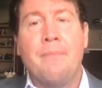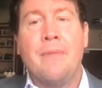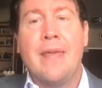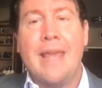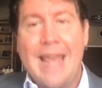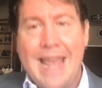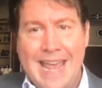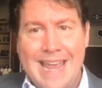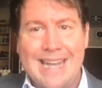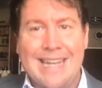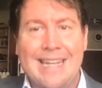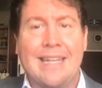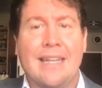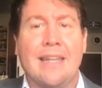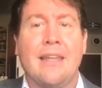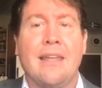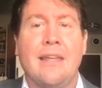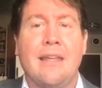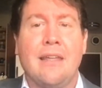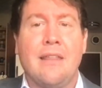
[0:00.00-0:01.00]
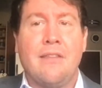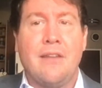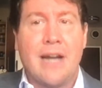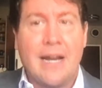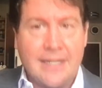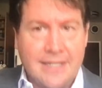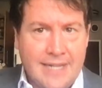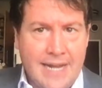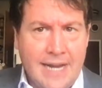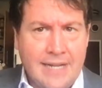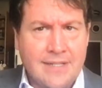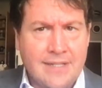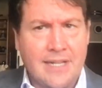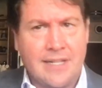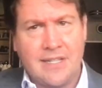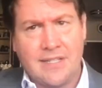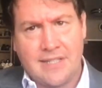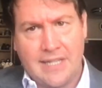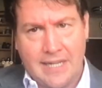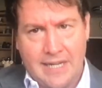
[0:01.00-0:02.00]
in the United States.
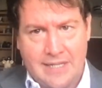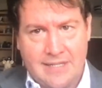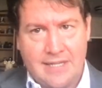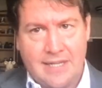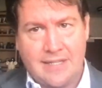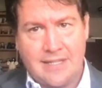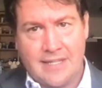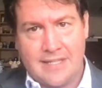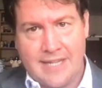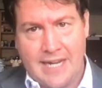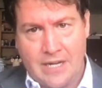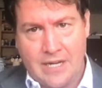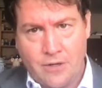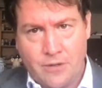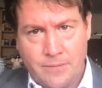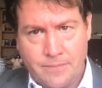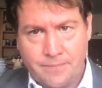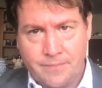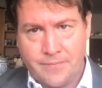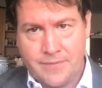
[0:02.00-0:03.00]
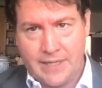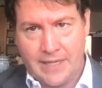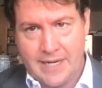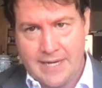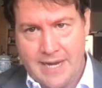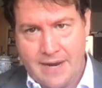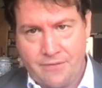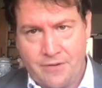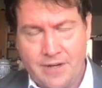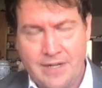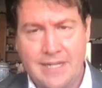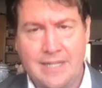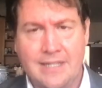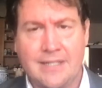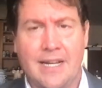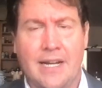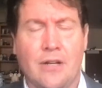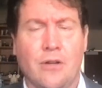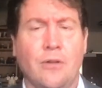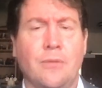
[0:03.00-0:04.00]
It's just like it's a cycle. It's like a never-ending
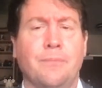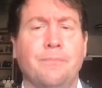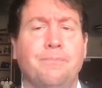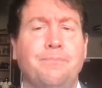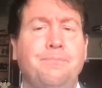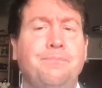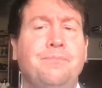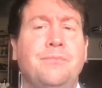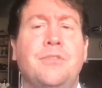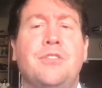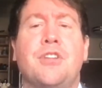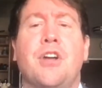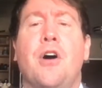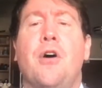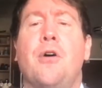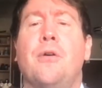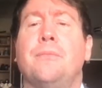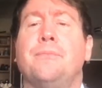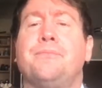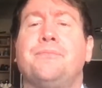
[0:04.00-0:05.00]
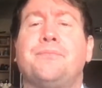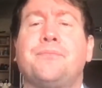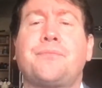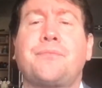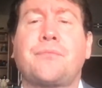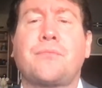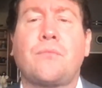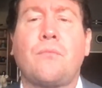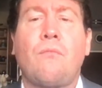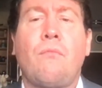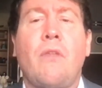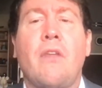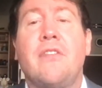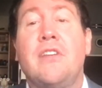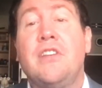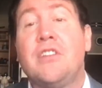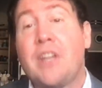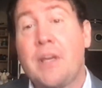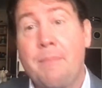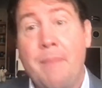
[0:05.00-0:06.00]
cycle. So
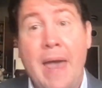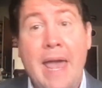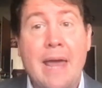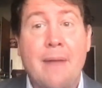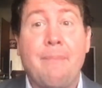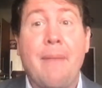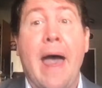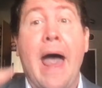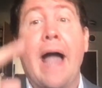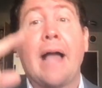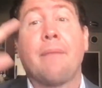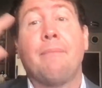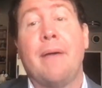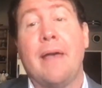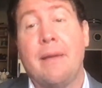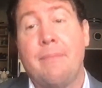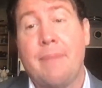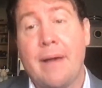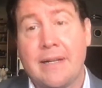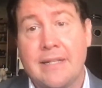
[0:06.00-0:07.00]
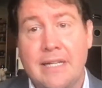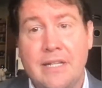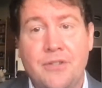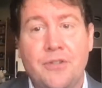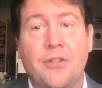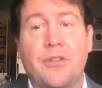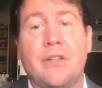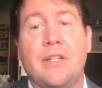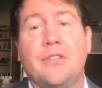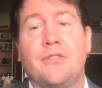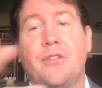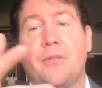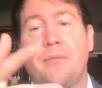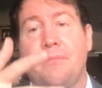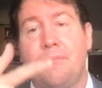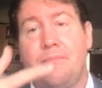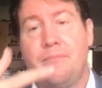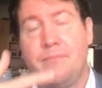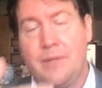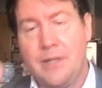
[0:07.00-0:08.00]
these like pay it back to Israel. Israel,
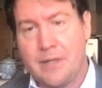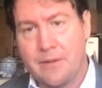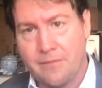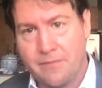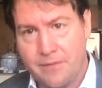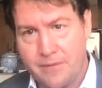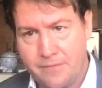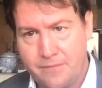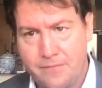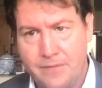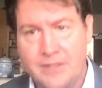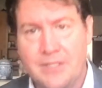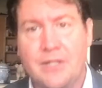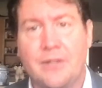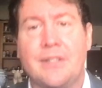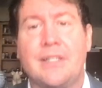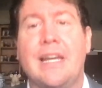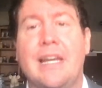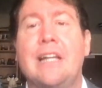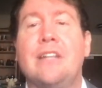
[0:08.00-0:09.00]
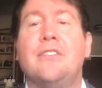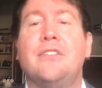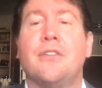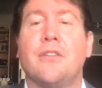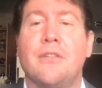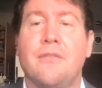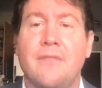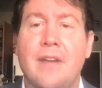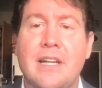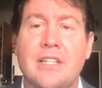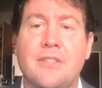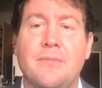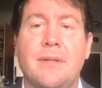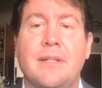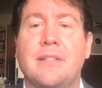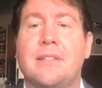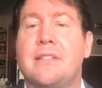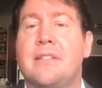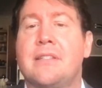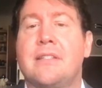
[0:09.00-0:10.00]
facilitates your
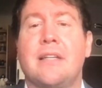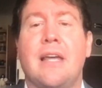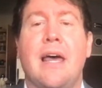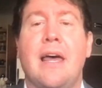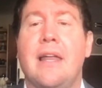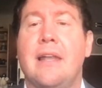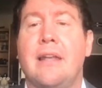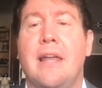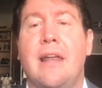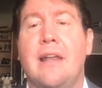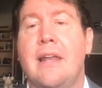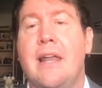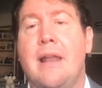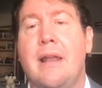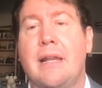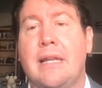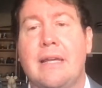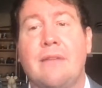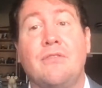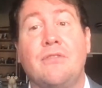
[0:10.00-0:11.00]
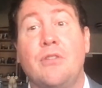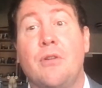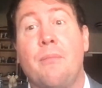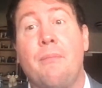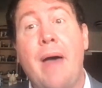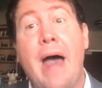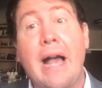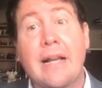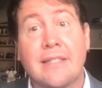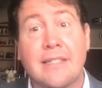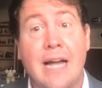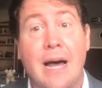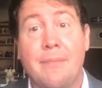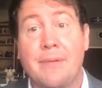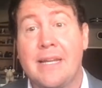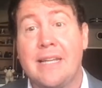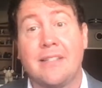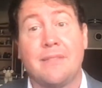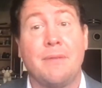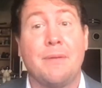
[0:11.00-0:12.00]
investments and gives you a backstop
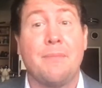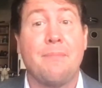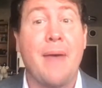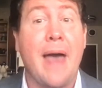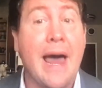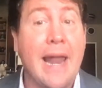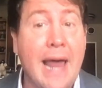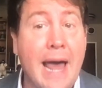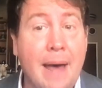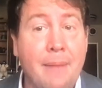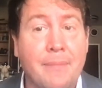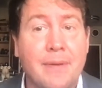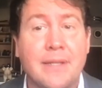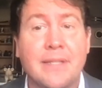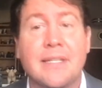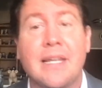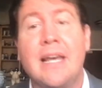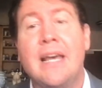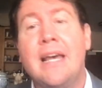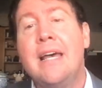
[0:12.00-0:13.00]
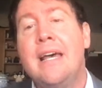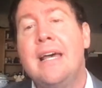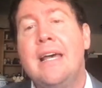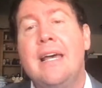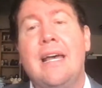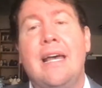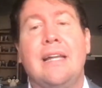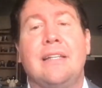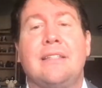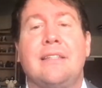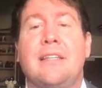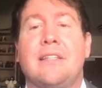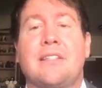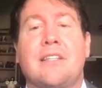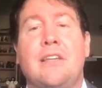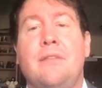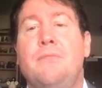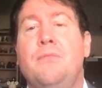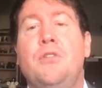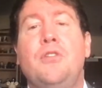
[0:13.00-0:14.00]
in case something bad happens. It's this
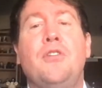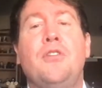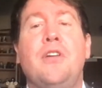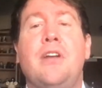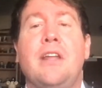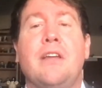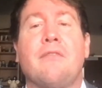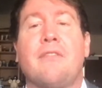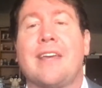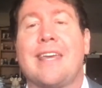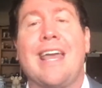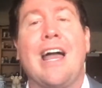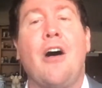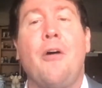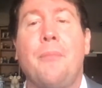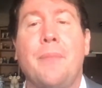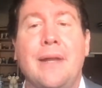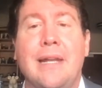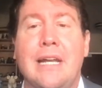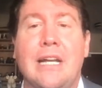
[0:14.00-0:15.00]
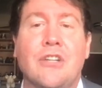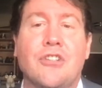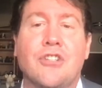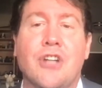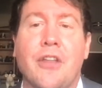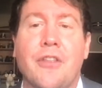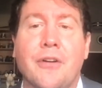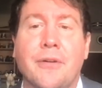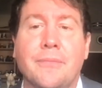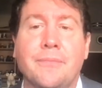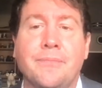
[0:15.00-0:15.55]
community of like helping each other.